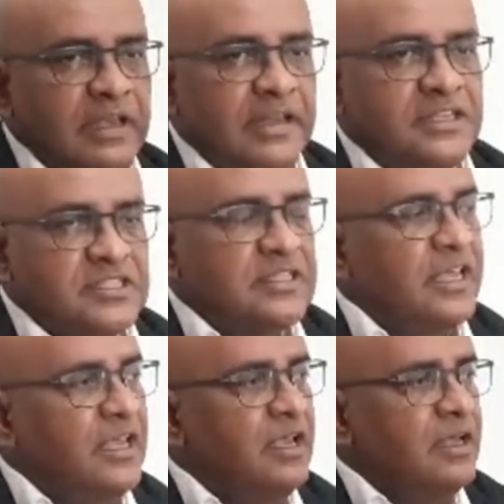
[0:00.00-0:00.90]
did it
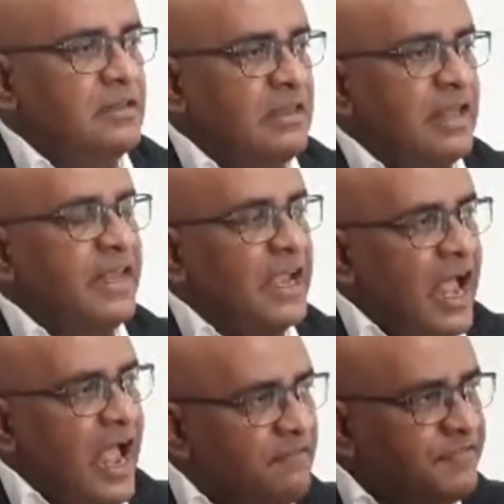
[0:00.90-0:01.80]
say that they
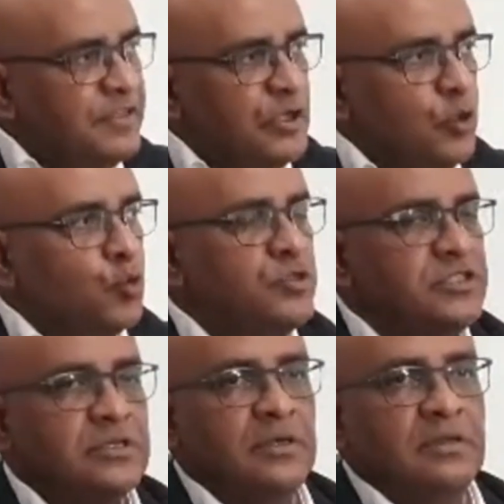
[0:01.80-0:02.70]
have to
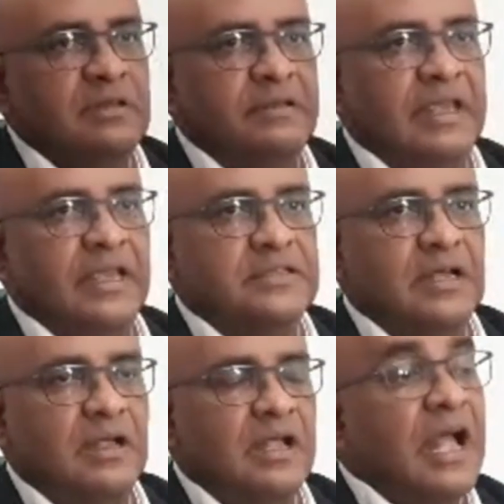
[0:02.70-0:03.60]
use the
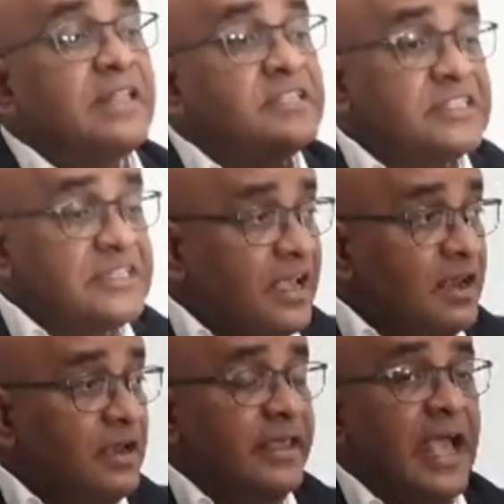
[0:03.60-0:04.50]
data. And
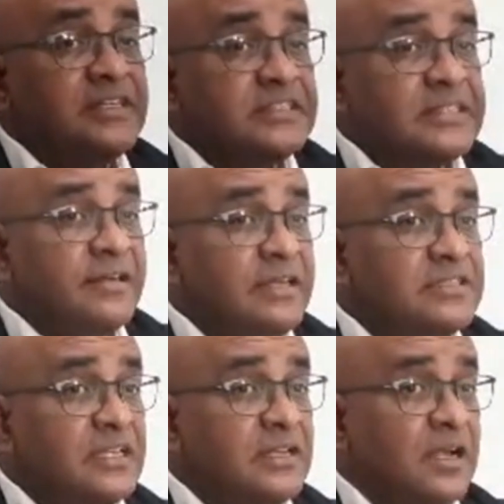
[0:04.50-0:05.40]
secondly, I said
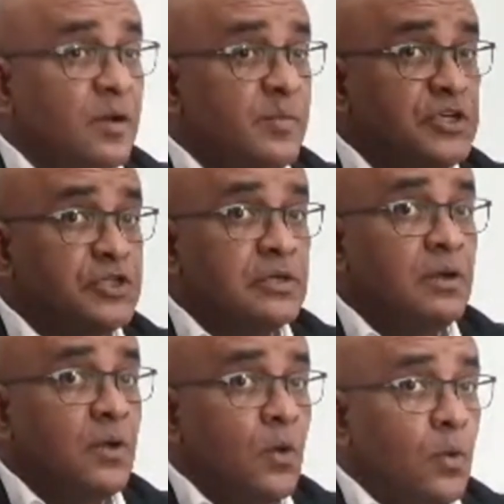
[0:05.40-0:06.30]
this at the commission
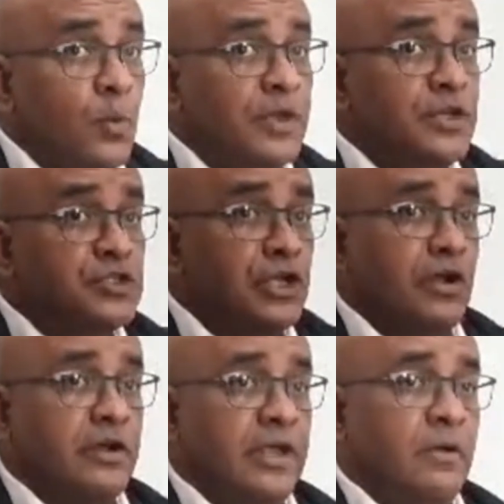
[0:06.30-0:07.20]
with the
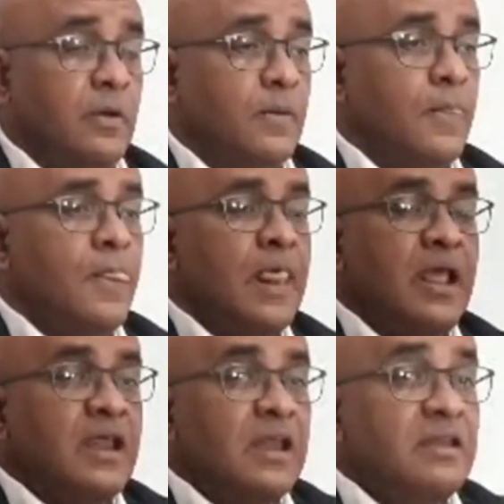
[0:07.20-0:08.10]
chair there,
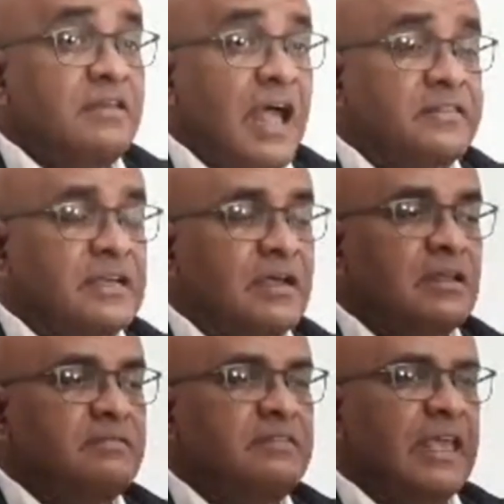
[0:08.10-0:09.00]
that
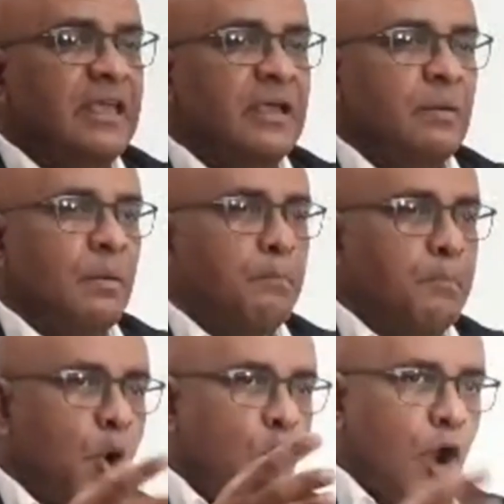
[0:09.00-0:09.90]
the
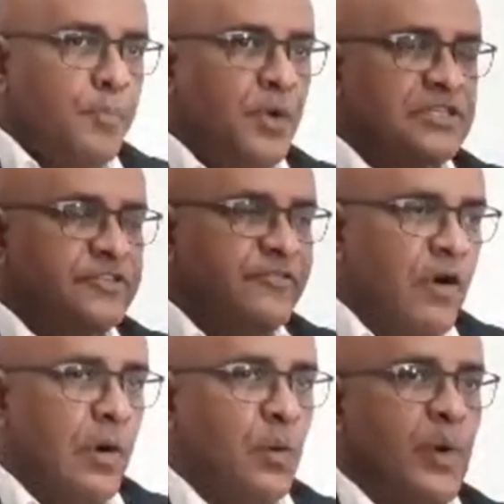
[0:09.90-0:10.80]
purpose
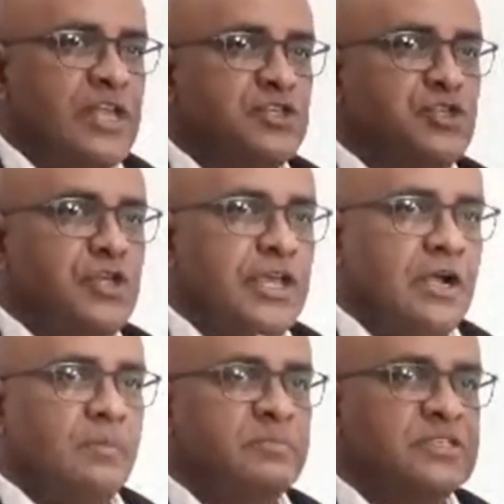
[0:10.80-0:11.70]
for which
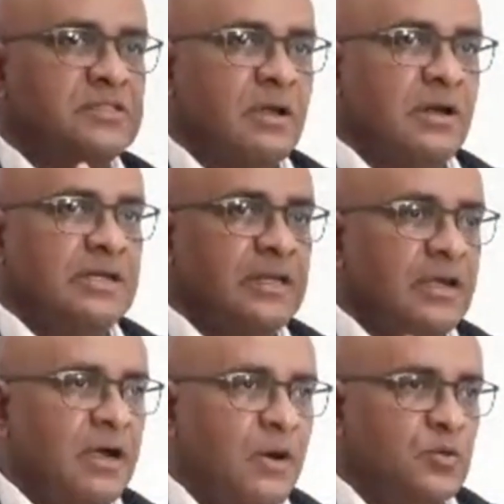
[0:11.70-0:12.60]
GCOM started
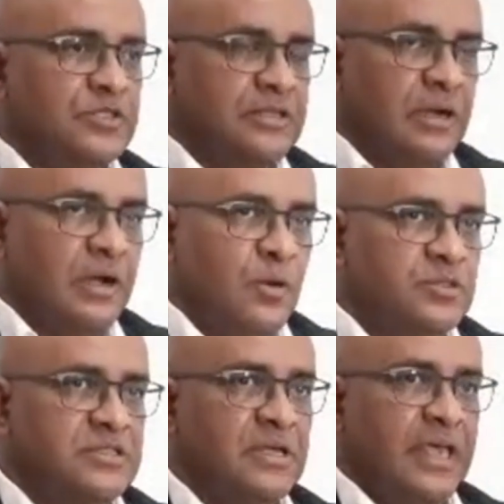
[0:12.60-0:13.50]
the
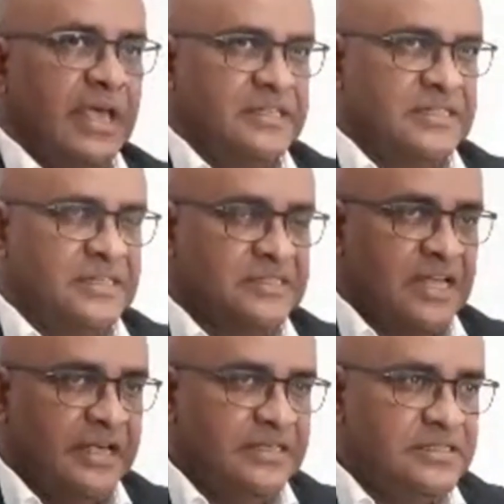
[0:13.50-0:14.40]
house-to-house
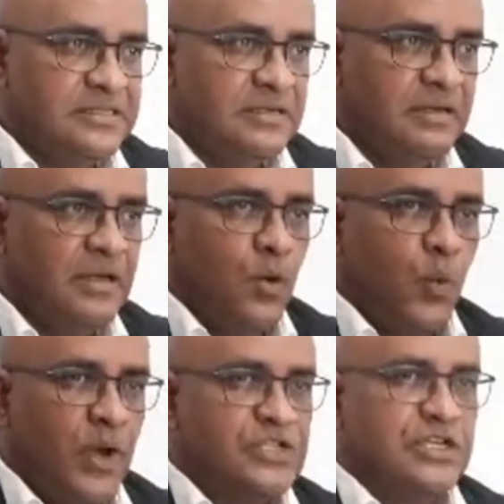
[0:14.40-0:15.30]
exercise,
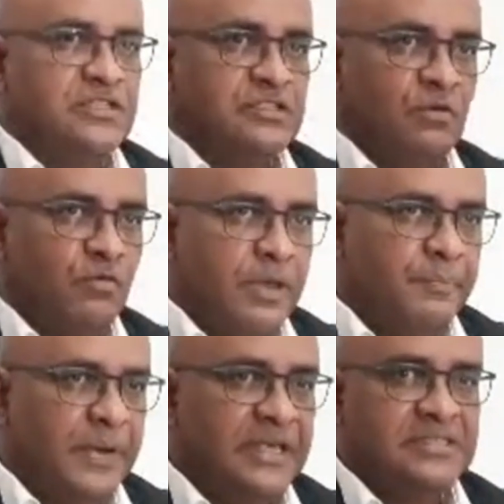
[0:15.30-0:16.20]
which is to
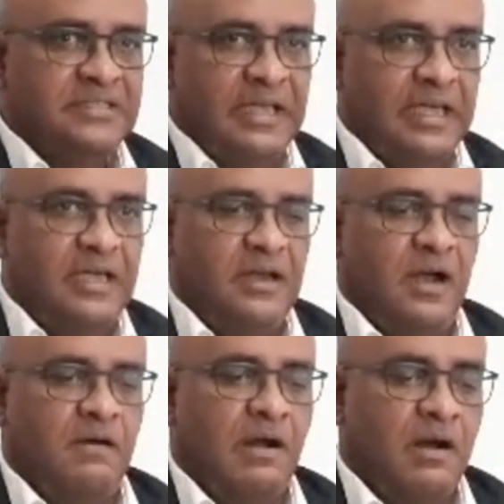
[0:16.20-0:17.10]
replace the
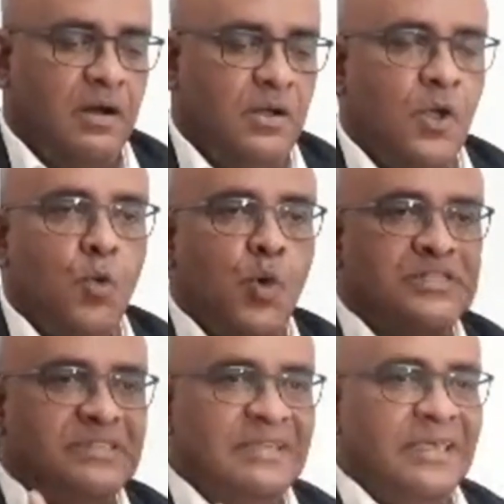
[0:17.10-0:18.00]
NRR,
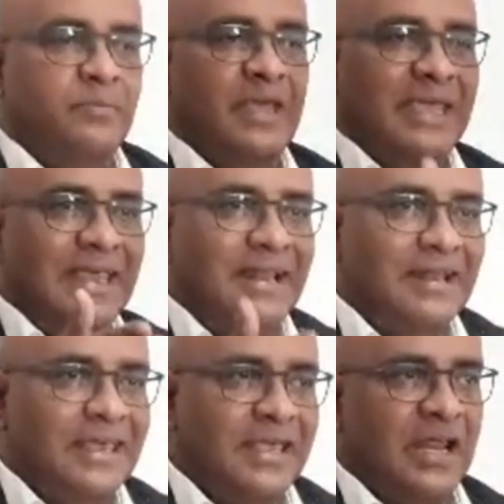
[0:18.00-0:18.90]
was deemed
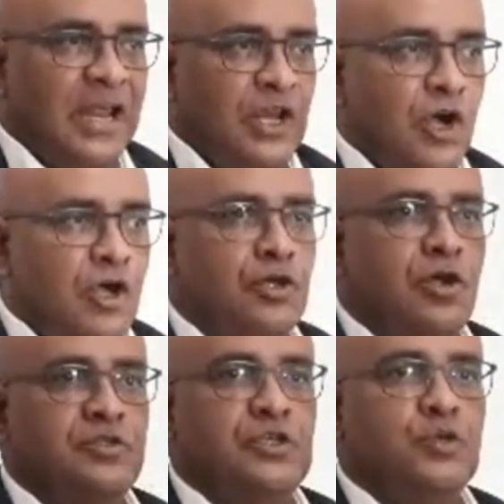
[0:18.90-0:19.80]
illegal and
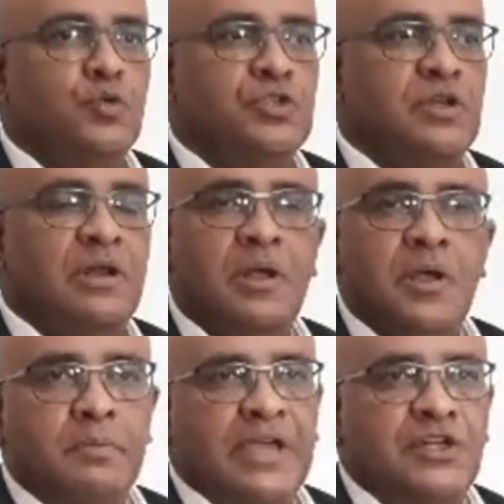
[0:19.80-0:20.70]
unconstitutional
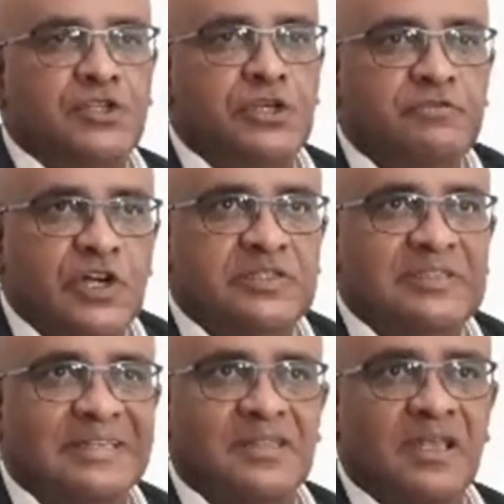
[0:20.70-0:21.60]
by the Chief
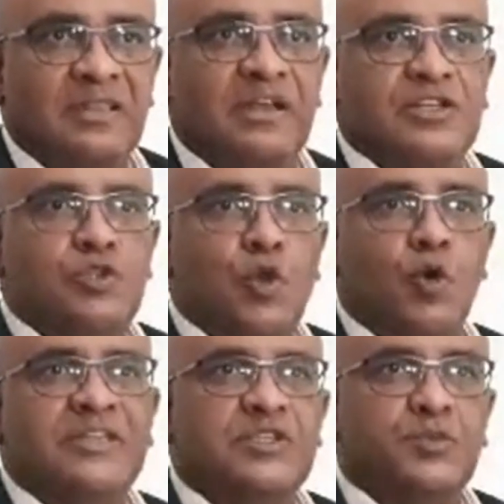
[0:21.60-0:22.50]
Justice. There is
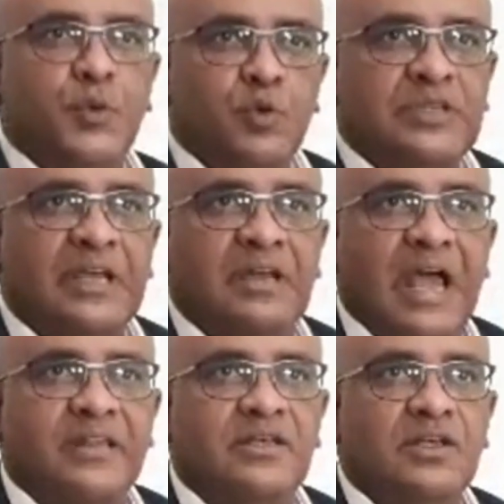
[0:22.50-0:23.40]
no disputing
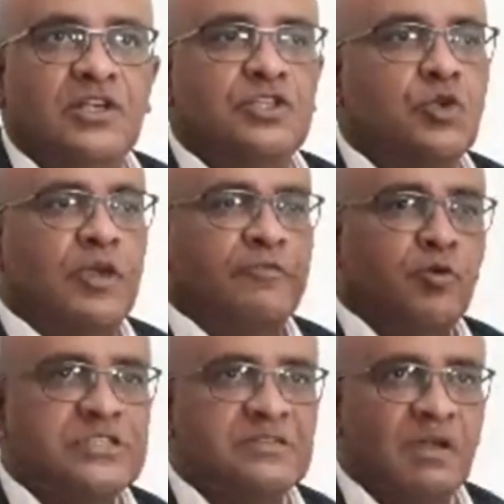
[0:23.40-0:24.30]
that. So if
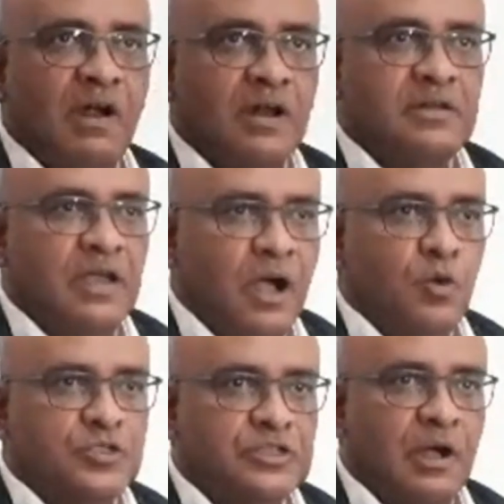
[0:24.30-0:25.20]
you start the
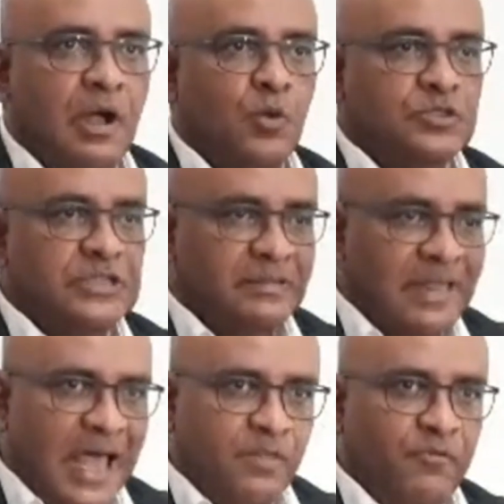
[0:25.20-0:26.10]
house-to-house in
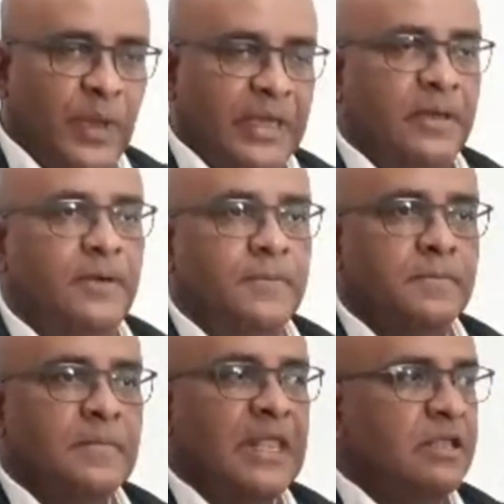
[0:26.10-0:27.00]
that way,
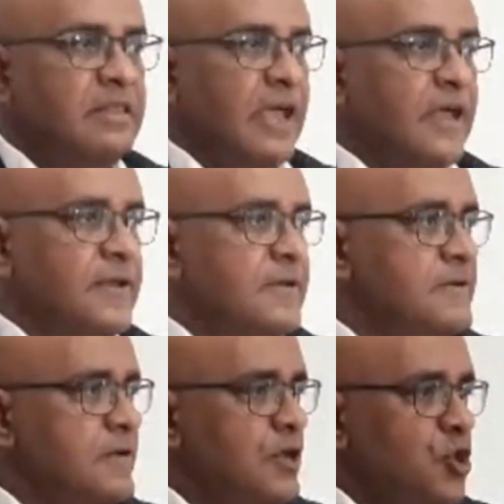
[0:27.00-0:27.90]

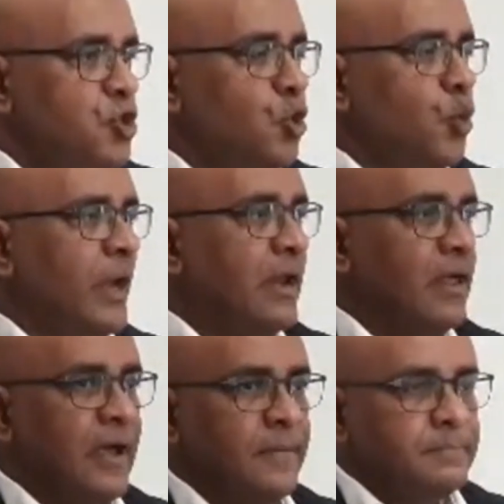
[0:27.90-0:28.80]
then you
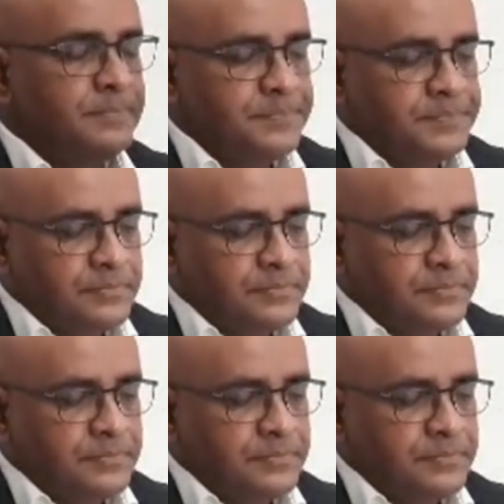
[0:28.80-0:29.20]
will